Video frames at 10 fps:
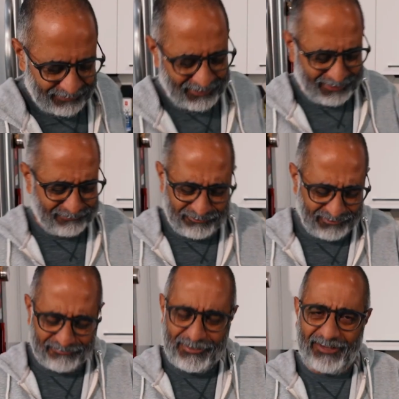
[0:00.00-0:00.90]
that
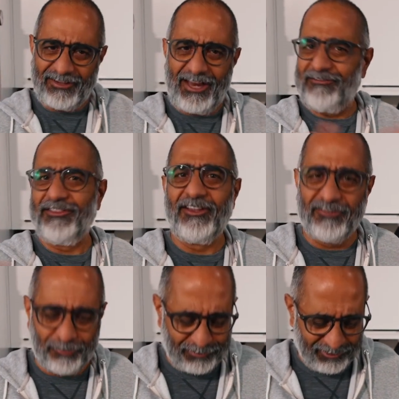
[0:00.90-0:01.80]
just makes everything
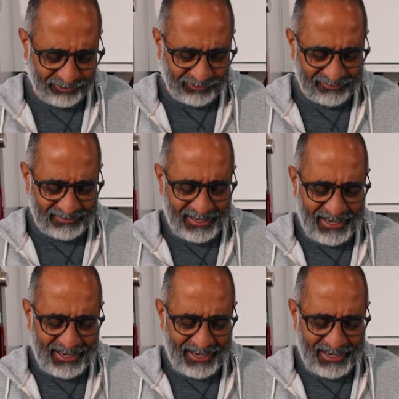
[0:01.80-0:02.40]
so delicious.